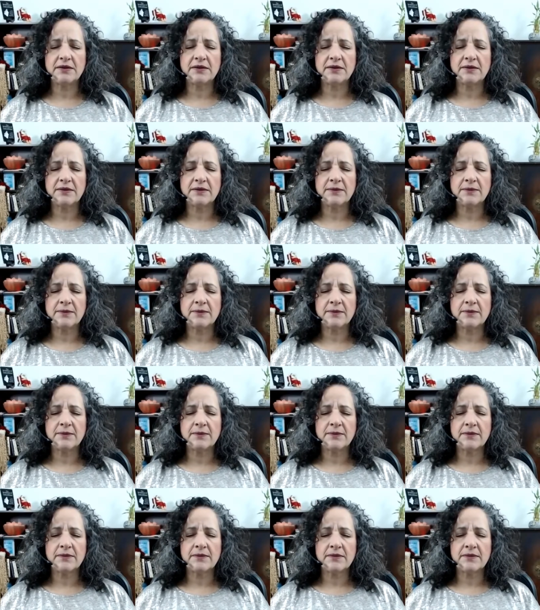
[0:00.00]

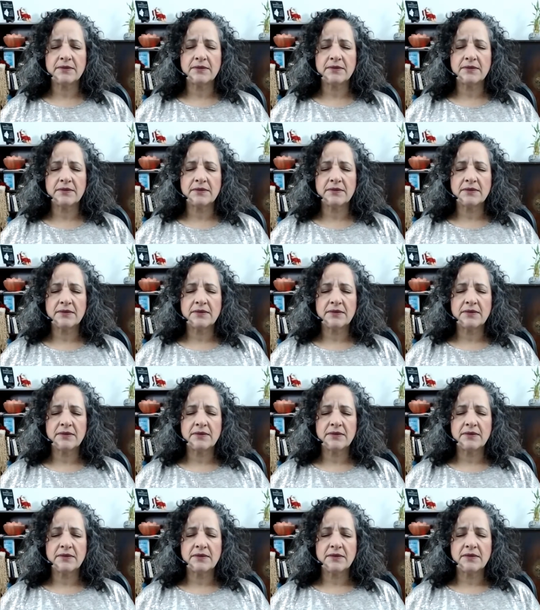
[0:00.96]

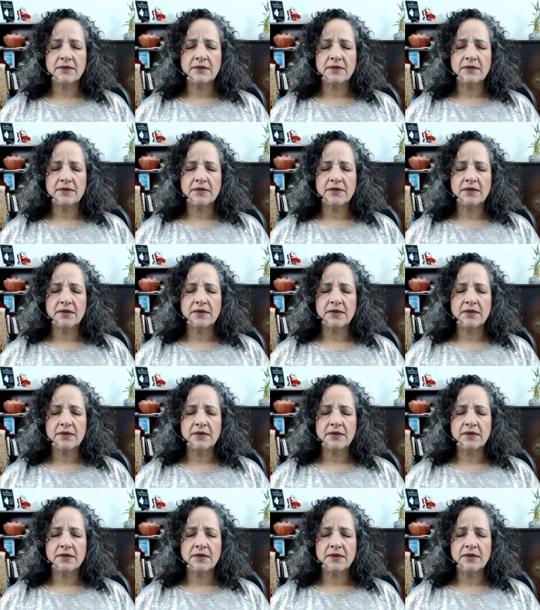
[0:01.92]
No one is speaking in this clip.